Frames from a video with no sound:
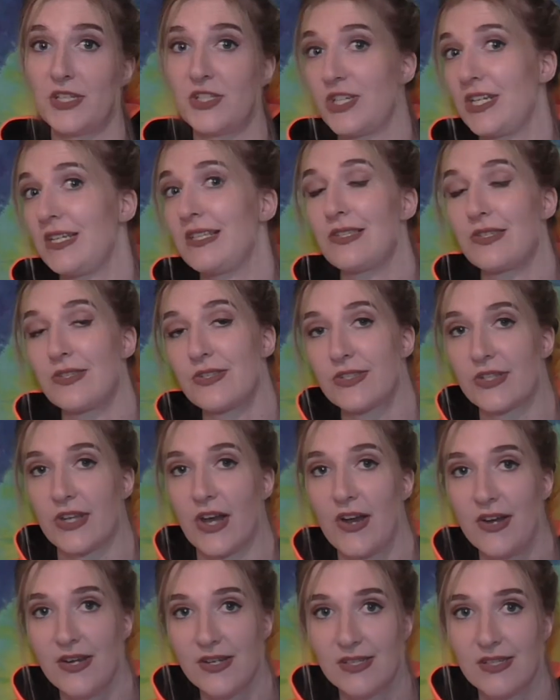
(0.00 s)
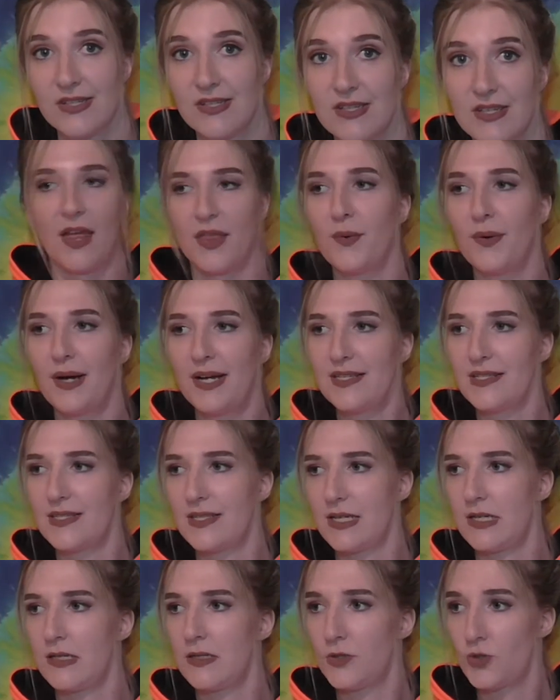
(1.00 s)
the jeans and skirt. Otherwise,
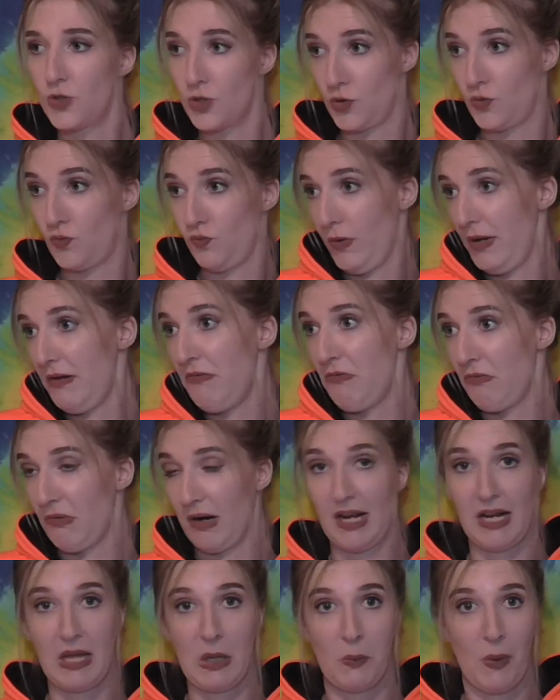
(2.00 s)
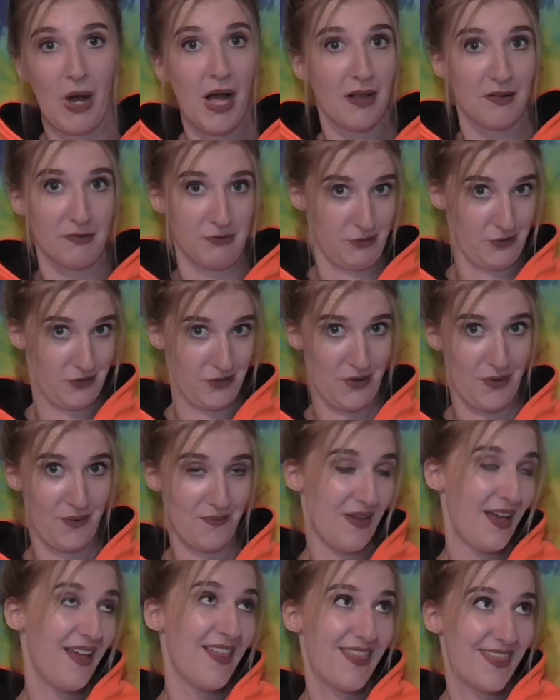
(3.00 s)
things just went really well,
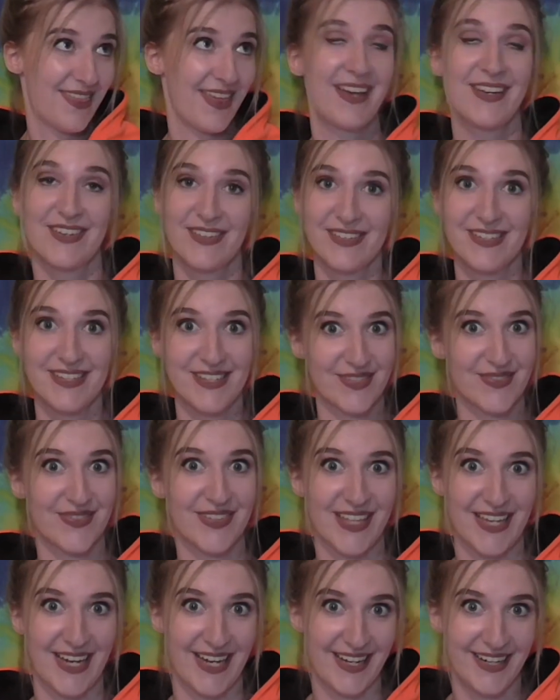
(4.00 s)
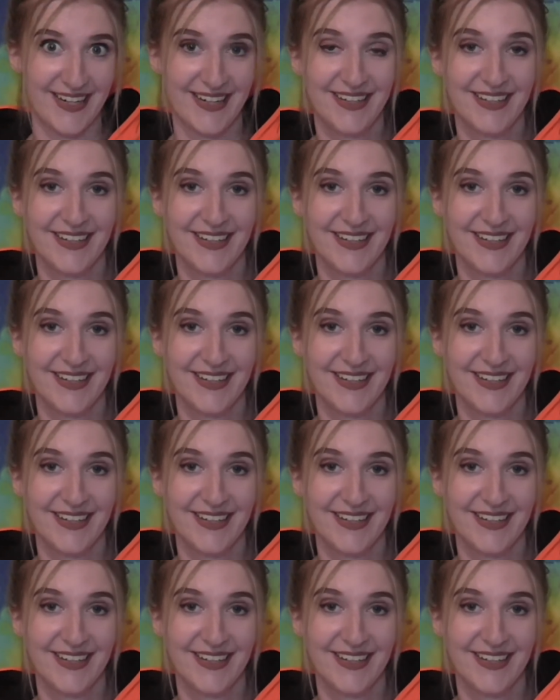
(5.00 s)
so thank goodness for that.